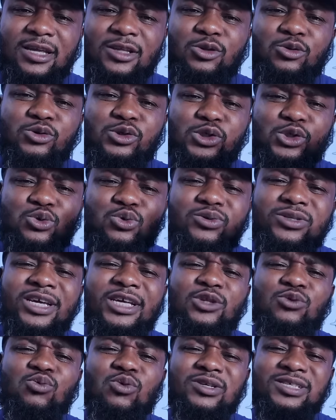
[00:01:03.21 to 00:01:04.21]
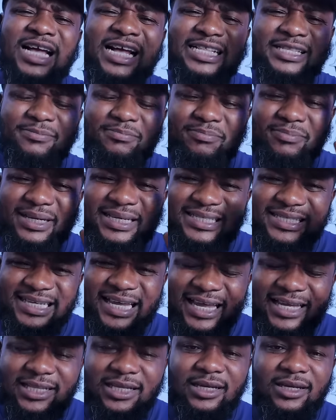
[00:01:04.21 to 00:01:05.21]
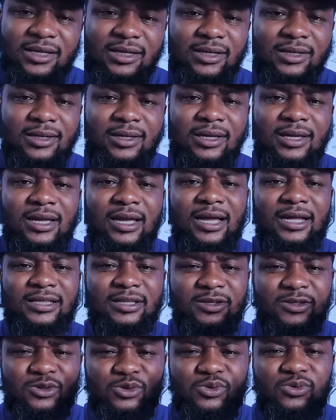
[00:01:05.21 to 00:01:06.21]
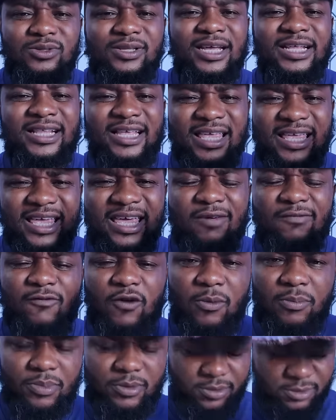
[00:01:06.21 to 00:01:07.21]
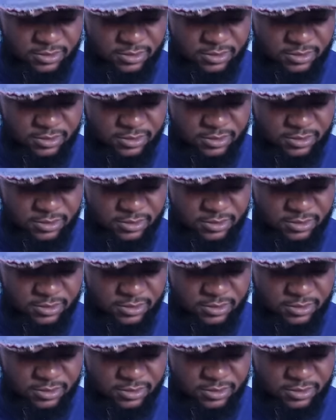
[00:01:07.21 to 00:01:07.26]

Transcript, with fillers: The student was admitted and the student gave up.